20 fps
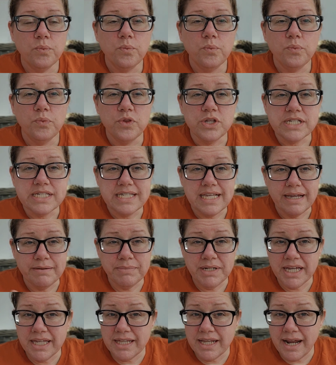The same
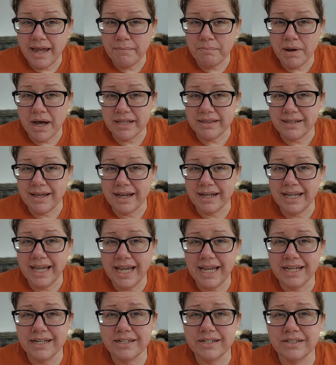day that I bought that
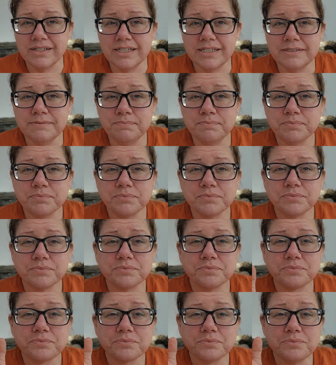candle,
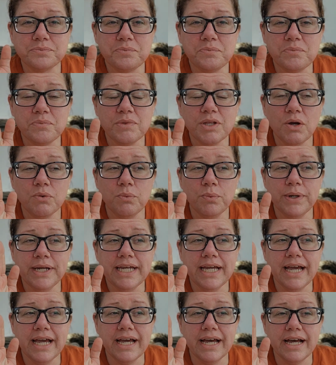we
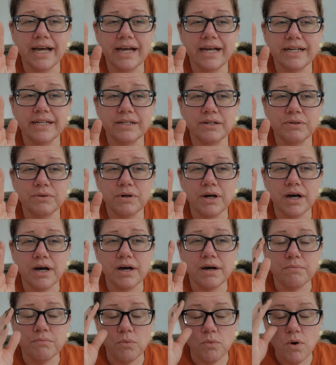had
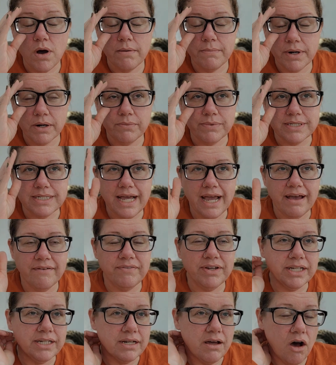Walmart was
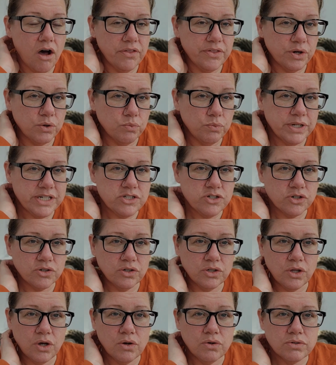having all their winter
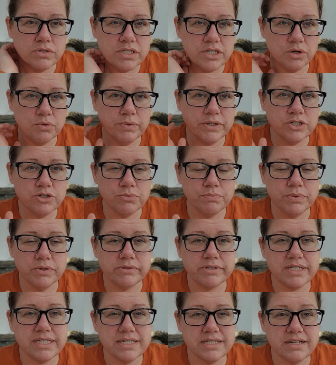clothes, their winter
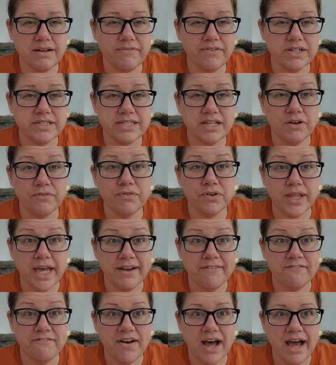boots and stuff on sale for
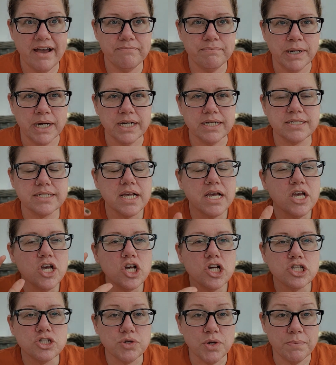like $5.
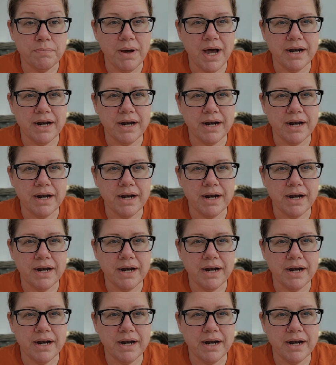So we bought a